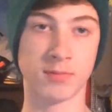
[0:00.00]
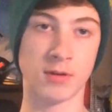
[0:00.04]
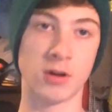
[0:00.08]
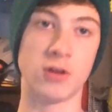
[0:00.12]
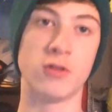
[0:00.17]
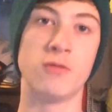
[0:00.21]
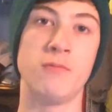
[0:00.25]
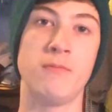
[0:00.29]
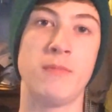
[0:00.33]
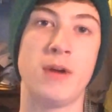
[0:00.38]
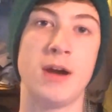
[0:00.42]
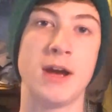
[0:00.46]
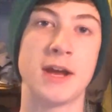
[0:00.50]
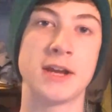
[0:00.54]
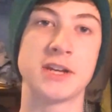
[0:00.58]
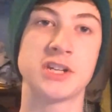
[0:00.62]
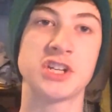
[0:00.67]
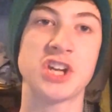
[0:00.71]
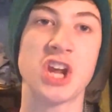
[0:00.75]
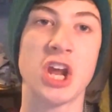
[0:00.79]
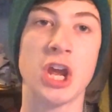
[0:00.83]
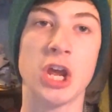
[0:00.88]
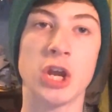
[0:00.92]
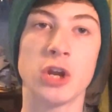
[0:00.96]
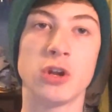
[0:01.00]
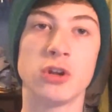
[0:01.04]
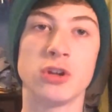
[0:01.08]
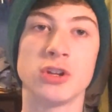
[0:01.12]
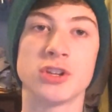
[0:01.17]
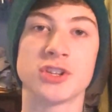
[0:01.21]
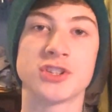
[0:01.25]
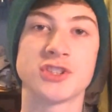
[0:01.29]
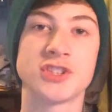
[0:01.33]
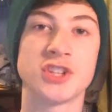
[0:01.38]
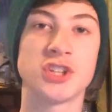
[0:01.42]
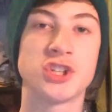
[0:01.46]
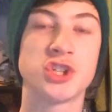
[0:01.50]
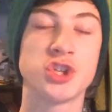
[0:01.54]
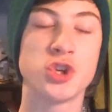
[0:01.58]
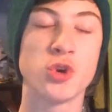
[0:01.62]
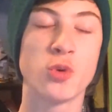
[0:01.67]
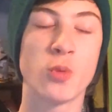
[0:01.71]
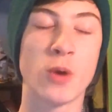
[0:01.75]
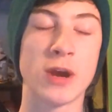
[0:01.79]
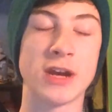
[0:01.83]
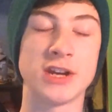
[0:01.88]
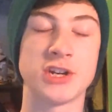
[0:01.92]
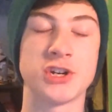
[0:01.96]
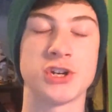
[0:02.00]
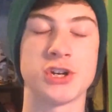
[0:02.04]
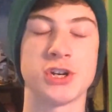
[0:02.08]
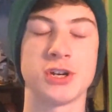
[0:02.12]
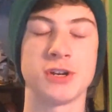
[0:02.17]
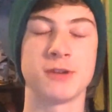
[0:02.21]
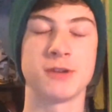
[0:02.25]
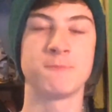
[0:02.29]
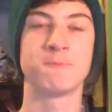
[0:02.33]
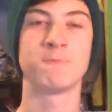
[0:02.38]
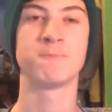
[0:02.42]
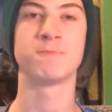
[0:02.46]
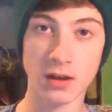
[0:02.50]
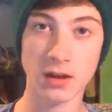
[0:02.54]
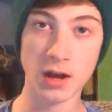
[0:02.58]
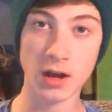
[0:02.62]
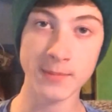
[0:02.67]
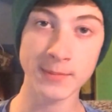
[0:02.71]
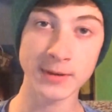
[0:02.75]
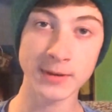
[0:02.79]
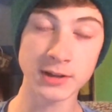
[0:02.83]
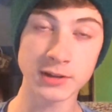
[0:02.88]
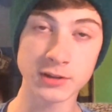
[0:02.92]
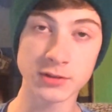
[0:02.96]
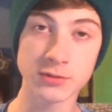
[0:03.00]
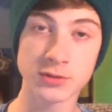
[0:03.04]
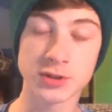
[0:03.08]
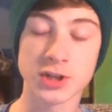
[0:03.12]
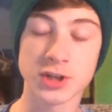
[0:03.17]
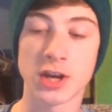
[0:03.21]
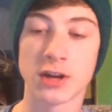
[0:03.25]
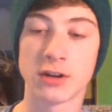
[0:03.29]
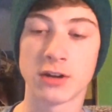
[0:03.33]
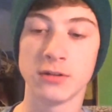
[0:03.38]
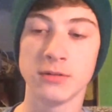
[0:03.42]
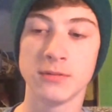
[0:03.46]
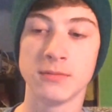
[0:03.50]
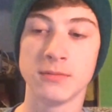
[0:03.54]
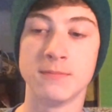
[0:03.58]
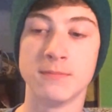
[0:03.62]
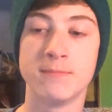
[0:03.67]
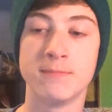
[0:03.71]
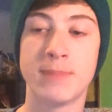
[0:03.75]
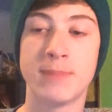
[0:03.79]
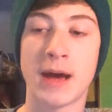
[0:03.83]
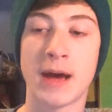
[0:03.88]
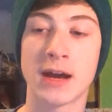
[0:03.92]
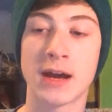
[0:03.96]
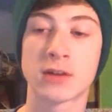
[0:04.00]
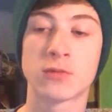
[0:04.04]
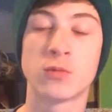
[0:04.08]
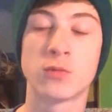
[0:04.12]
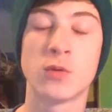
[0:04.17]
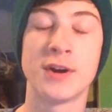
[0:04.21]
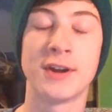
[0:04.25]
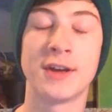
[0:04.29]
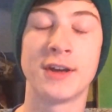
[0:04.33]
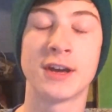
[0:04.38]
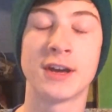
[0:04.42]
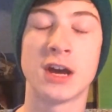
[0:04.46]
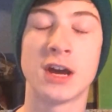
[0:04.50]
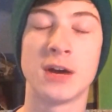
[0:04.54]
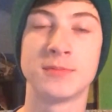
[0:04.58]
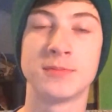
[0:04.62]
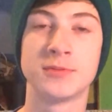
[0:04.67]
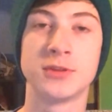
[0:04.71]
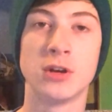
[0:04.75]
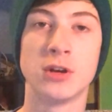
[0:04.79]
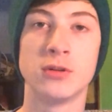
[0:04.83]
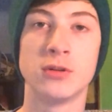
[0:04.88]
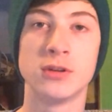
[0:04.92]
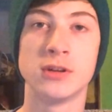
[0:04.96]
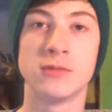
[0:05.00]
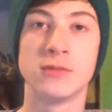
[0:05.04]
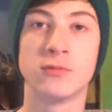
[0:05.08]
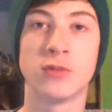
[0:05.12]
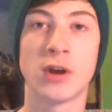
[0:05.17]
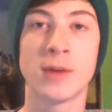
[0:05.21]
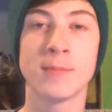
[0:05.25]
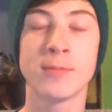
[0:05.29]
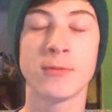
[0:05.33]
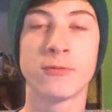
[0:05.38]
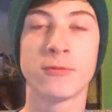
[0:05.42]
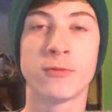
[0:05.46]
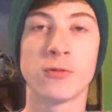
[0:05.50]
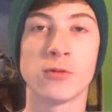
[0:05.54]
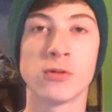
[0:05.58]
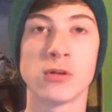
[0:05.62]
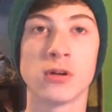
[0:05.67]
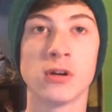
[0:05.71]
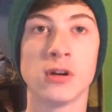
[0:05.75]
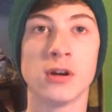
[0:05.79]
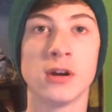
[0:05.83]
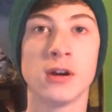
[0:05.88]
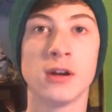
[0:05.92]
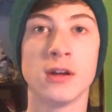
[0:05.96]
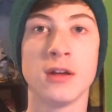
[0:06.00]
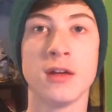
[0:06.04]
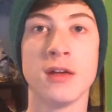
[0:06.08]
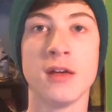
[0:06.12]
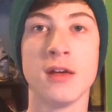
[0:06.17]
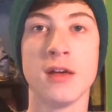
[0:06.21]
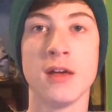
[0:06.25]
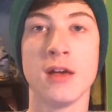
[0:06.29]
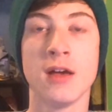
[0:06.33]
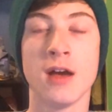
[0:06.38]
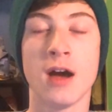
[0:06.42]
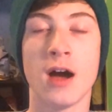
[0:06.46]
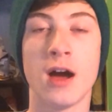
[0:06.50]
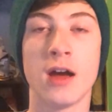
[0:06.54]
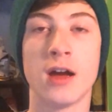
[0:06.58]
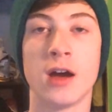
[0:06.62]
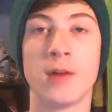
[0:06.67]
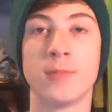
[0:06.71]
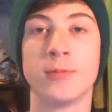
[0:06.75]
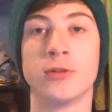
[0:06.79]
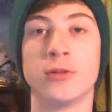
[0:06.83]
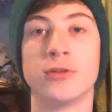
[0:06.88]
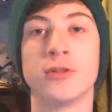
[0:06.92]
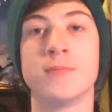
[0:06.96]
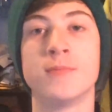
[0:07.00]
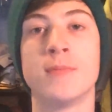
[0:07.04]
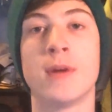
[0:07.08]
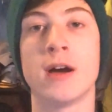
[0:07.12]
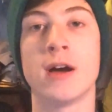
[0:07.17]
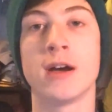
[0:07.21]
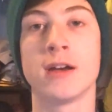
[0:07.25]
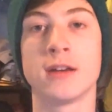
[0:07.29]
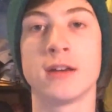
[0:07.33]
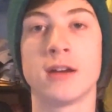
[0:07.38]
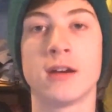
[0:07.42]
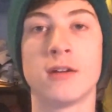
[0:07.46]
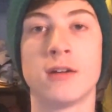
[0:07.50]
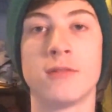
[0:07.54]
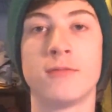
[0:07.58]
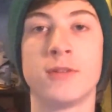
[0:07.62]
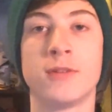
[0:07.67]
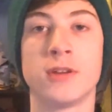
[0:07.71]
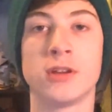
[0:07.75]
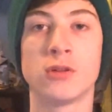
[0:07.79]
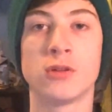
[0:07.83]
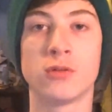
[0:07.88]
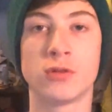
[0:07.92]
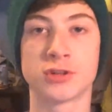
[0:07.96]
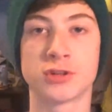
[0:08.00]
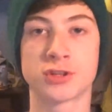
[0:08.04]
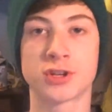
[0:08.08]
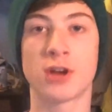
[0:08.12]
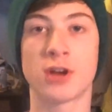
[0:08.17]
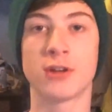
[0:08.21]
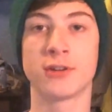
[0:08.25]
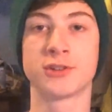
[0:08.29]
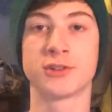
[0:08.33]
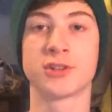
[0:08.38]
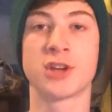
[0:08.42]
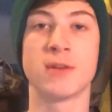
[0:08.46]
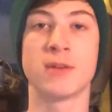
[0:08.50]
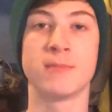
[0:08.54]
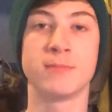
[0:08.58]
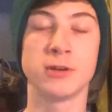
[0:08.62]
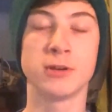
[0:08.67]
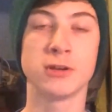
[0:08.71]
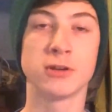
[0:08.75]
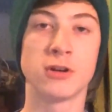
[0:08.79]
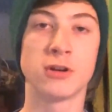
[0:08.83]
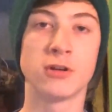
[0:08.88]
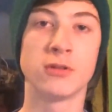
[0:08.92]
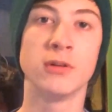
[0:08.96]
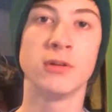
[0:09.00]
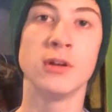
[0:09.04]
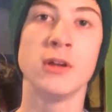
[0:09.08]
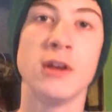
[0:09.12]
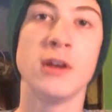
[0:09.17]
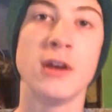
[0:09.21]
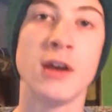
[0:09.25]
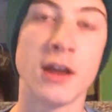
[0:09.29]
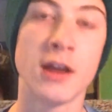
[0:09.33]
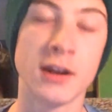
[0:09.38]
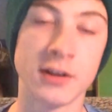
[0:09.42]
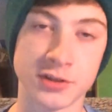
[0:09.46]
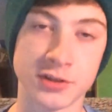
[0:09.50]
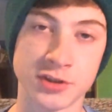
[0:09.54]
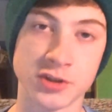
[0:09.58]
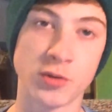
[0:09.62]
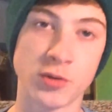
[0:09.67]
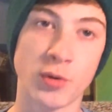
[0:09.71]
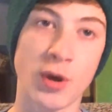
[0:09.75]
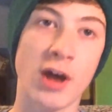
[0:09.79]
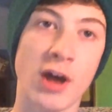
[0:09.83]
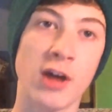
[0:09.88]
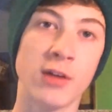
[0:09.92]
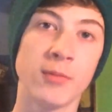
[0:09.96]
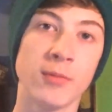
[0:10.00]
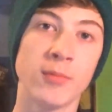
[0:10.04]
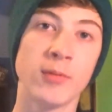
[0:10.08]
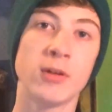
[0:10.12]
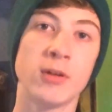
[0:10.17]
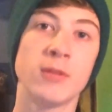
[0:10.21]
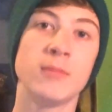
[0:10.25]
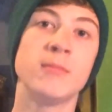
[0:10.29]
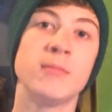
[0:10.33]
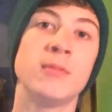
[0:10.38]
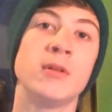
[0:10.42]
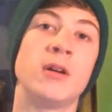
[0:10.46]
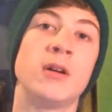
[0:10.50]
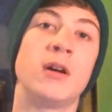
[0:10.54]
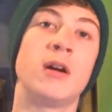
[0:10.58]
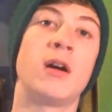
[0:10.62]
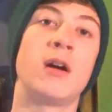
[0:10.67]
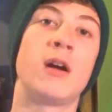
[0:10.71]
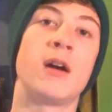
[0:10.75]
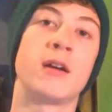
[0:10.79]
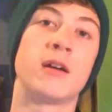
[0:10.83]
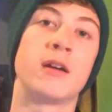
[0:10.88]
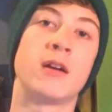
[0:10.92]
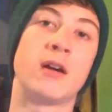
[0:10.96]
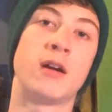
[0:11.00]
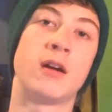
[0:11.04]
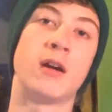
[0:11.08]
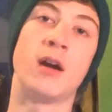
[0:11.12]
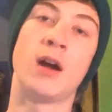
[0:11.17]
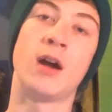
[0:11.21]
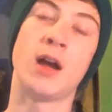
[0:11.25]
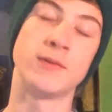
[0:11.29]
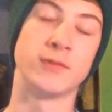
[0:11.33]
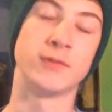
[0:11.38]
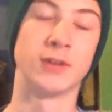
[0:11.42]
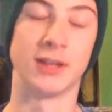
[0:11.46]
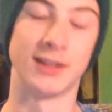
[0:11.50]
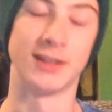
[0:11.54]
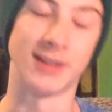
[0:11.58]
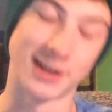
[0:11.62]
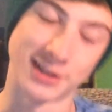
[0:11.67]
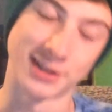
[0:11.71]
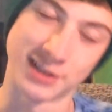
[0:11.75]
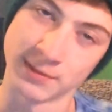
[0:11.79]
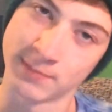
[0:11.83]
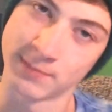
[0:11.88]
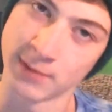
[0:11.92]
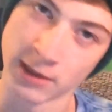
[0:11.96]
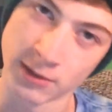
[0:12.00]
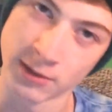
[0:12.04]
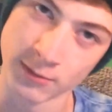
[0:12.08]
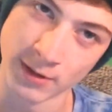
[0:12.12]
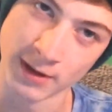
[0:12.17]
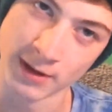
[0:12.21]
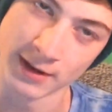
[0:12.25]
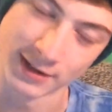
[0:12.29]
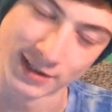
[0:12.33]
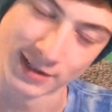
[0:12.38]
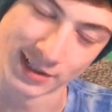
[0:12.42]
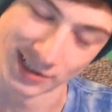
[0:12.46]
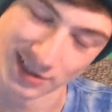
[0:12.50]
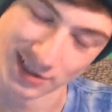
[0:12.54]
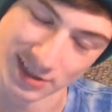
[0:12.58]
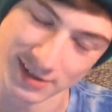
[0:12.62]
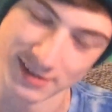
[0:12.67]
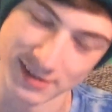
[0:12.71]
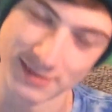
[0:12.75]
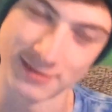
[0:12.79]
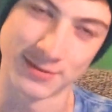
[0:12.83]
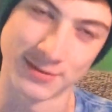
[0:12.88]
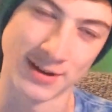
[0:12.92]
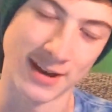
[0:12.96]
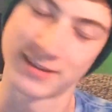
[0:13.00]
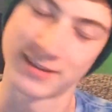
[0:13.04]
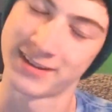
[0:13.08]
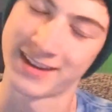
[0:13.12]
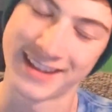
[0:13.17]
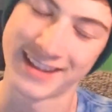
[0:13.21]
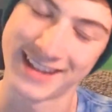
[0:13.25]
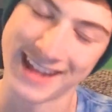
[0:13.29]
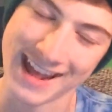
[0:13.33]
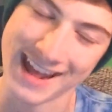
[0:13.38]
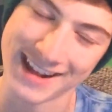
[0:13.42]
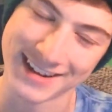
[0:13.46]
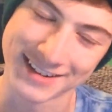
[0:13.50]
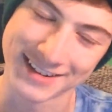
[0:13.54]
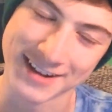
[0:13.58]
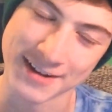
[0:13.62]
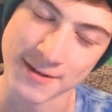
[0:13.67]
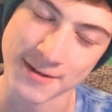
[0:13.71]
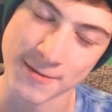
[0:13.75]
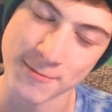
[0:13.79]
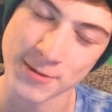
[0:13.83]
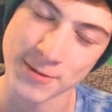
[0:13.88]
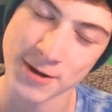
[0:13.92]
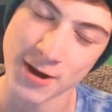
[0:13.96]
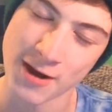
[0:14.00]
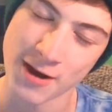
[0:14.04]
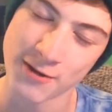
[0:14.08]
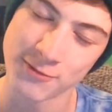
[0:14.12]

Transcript: about my channel situation. I made a new channel back when I uploaded, right before I uploaded my video on Childish Gambino, his new album. I really liked it, by the way. Just saying, it hadn't come out